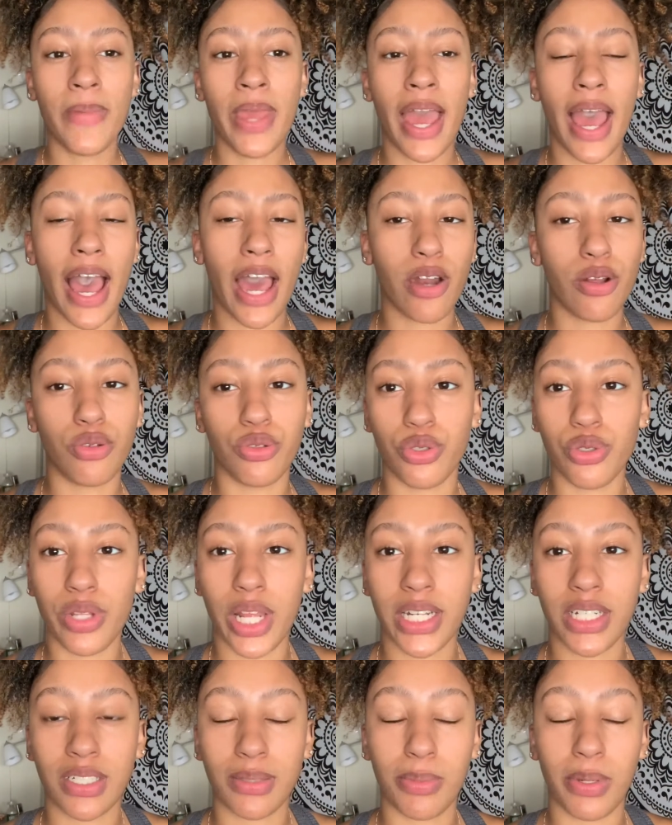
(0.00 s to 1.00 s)
I don't do that
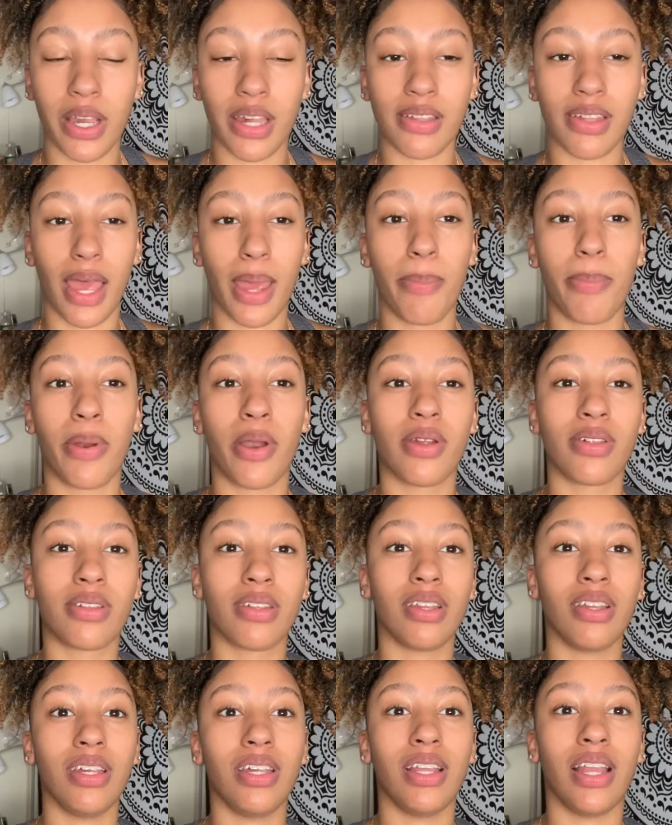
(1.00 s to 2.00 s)
just because I
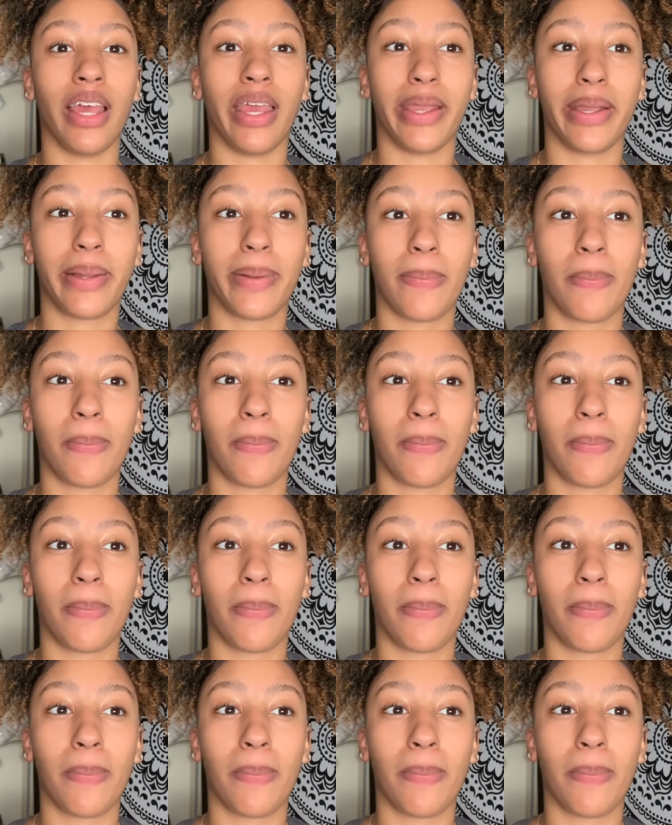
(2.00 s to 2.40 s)
personally like